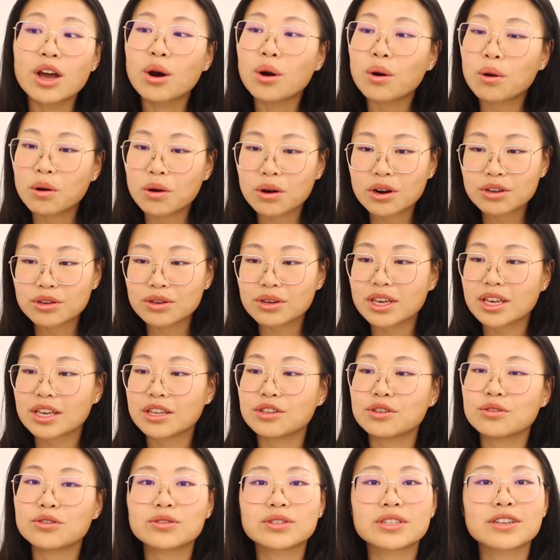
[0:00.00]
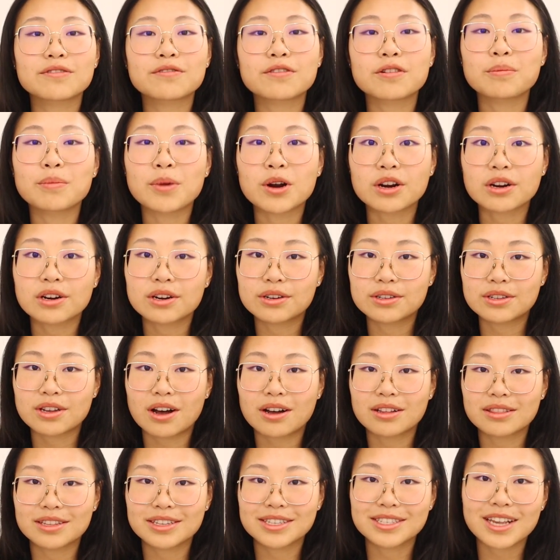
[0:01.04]
or you can use different markers
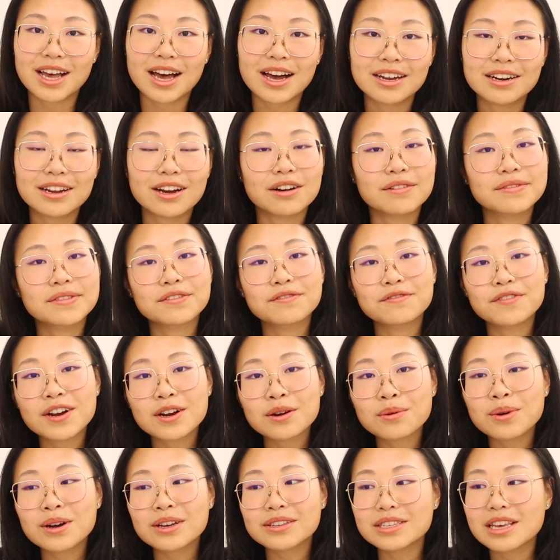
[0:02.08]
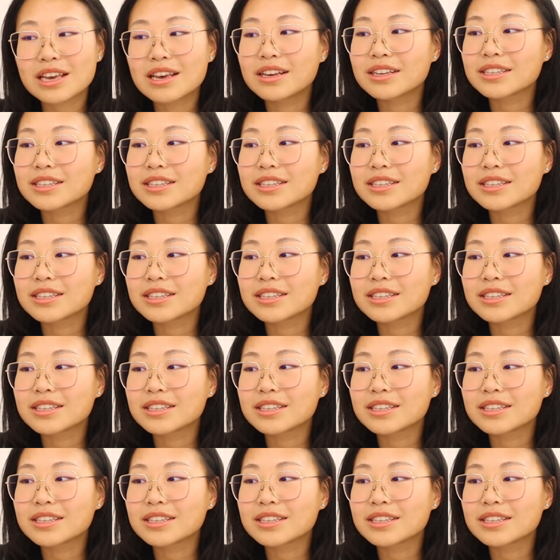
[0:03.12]
on the side of the fairways.